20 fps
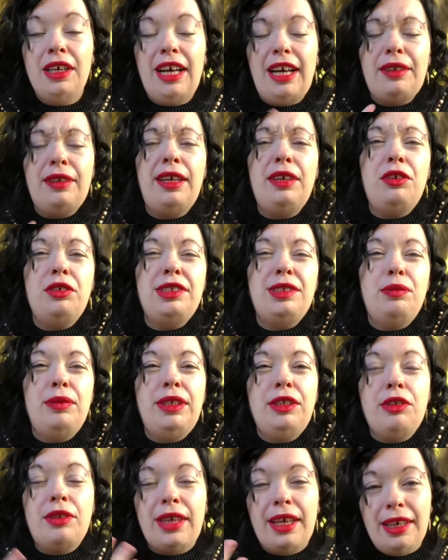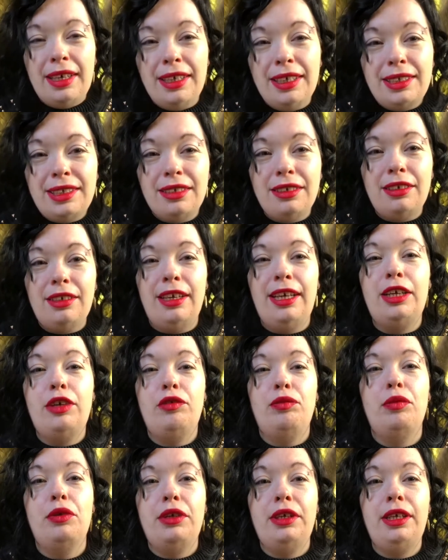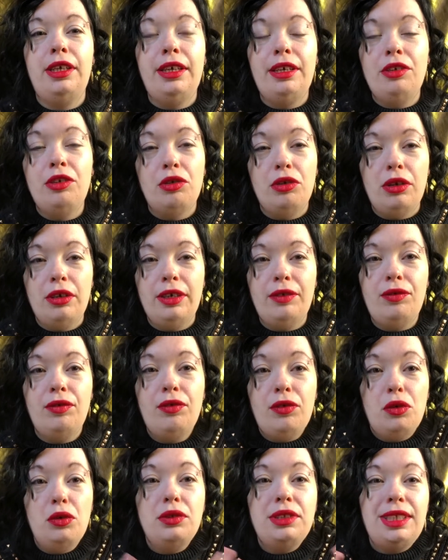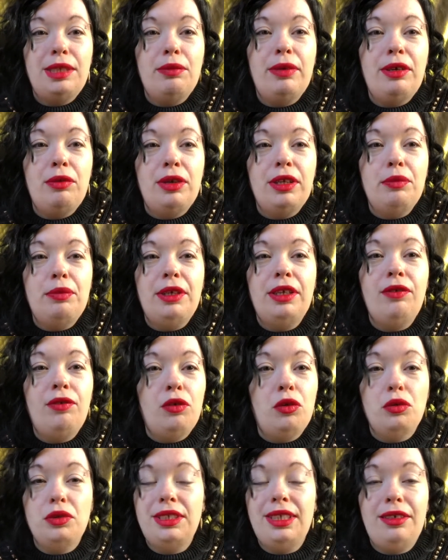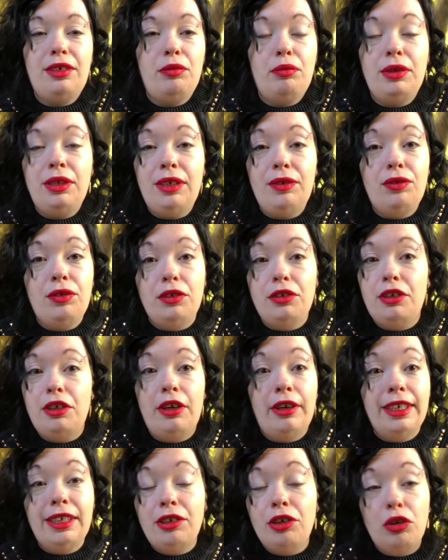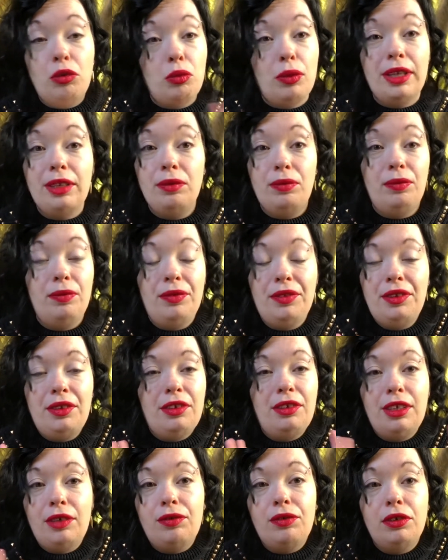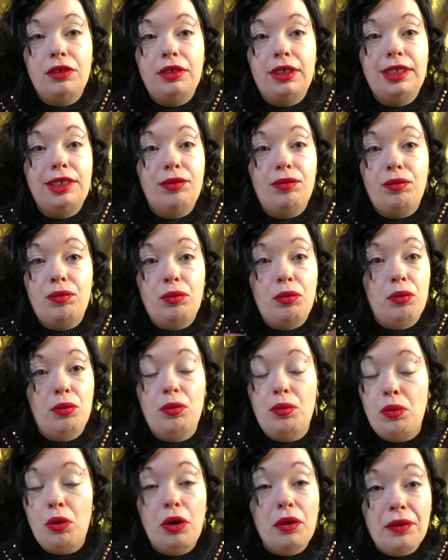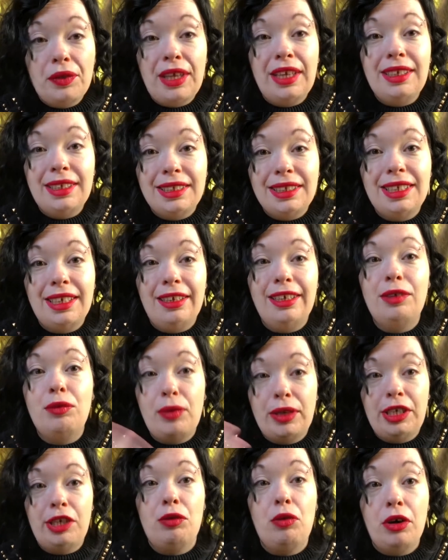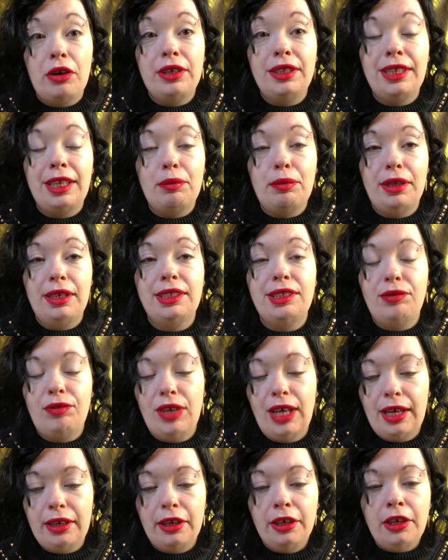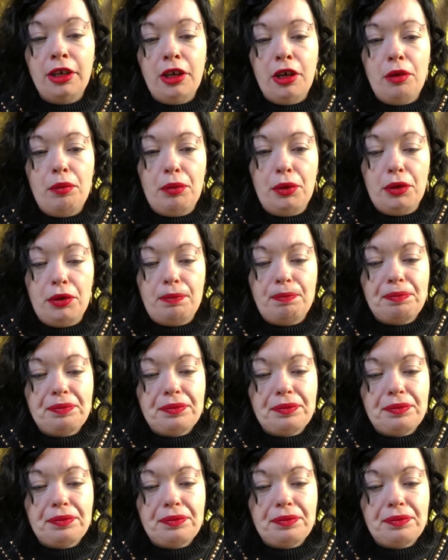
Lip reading: And that doesn't mean that there isn't lack of money in your life. Of course there may well be, and of course that can be difficult, and I know well the difficulties of what that is like when you are in that place of lack. But